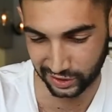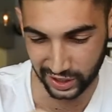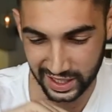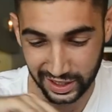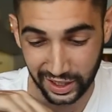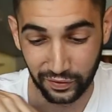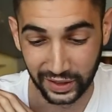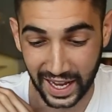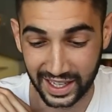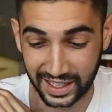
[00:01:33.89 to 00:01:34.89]
there isn't enough
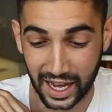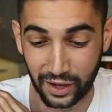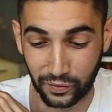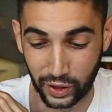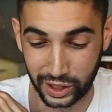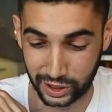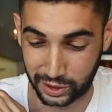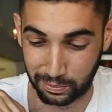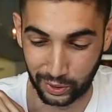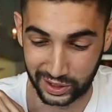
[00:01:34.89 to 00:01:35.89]
land in California to
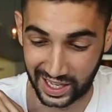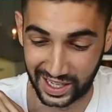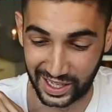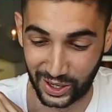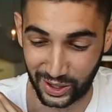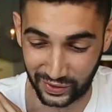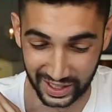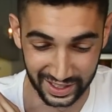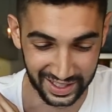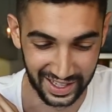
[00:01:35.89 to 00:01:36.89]
support that ego of
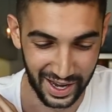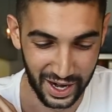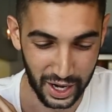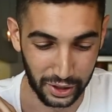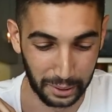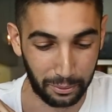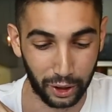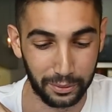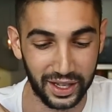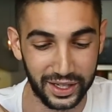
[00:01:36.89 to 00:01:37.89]
his. Their
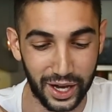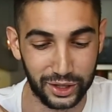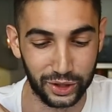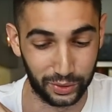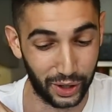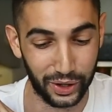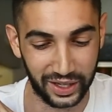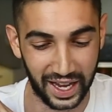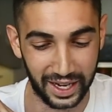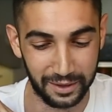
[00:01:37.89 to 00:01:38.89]
pork belly nachos were
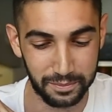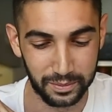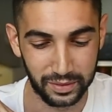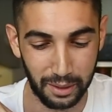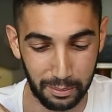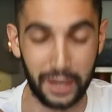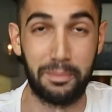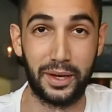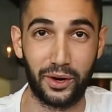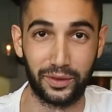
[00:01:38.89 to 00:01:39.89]
okay, but a
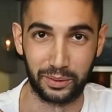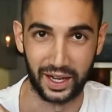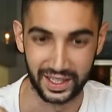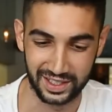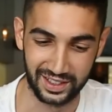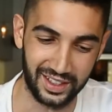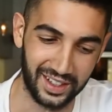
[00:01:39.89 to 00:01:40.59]
bit overpriced.